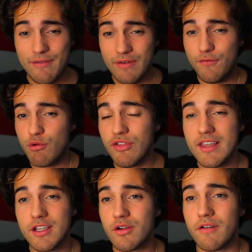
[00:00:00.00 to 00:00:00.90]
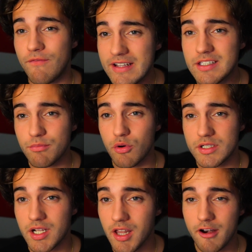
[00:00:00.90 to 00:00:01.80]
even if you think you're
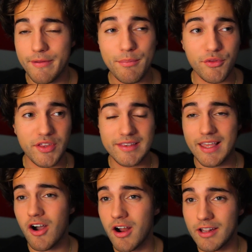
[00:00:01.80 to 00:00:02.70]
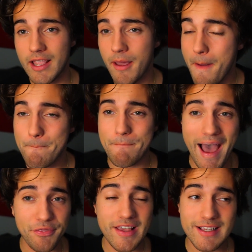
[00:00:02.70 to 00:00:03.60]
invincible which a lot of people think they are like
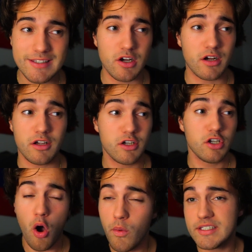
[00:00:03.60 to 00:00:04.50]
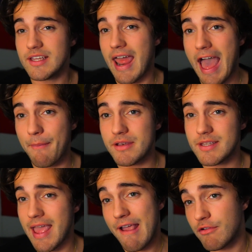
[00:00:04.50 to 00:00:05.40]
bad things are always going to
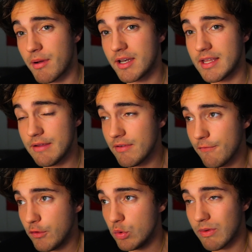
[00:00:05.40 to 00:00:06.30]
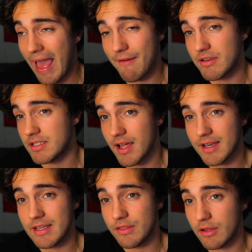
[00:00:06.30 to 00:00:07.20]
happen to everybody even if you haven't
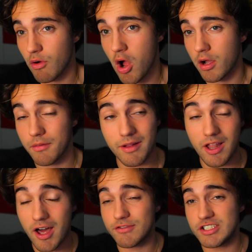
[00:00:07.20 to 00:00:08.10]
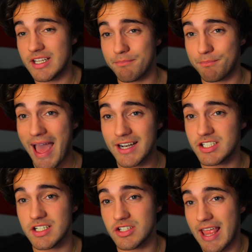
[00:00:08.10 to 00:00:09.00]
done anything wrong a lot of shit
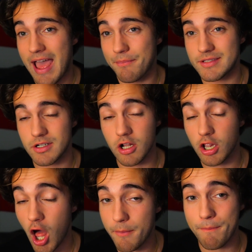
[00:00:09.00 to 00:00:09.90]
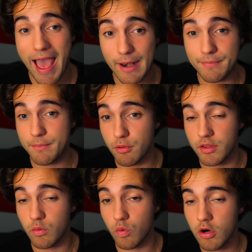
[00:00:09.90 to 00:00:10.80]
bad shit just happens there are a lot of bad
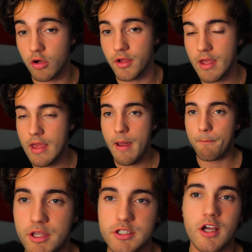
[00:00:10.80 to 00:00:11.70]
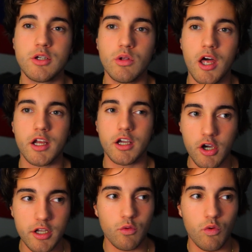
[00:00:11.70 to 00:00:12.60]
people in the world but there's also a lot
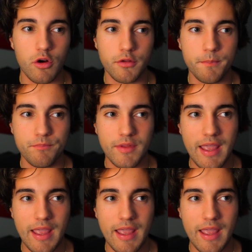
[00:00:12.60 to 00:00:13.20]
of good in the world